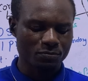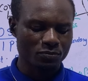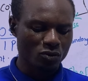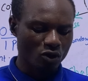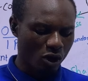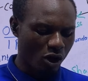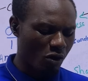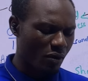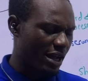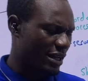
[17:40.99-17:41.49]

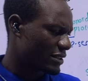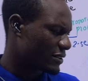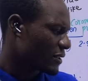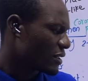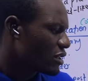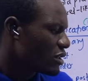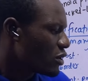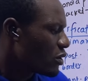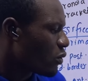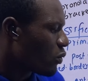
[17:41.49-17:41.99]
Alright,
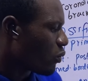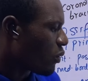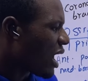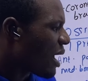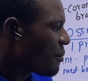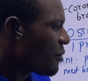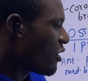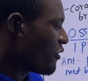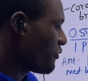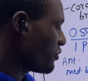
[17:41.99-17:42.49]
one
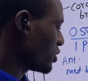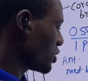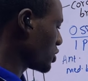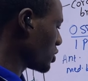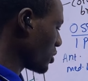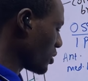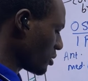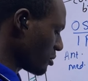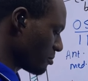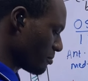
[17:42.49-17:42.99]
more
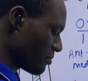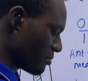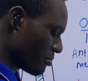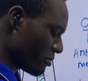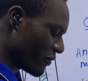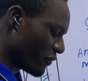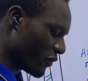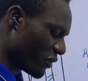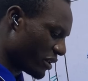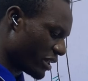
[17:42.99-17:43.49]
feature
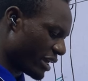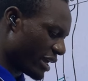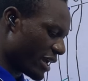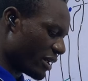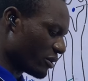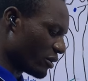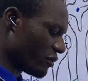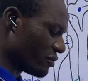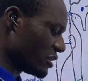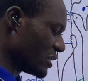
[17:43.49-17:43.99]
before the
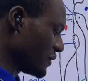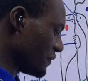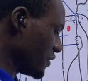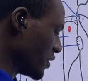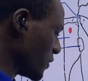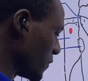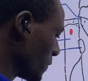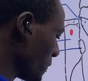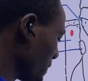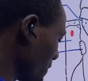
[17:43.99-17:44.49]
end of this
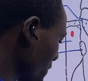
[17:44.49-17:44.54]
video.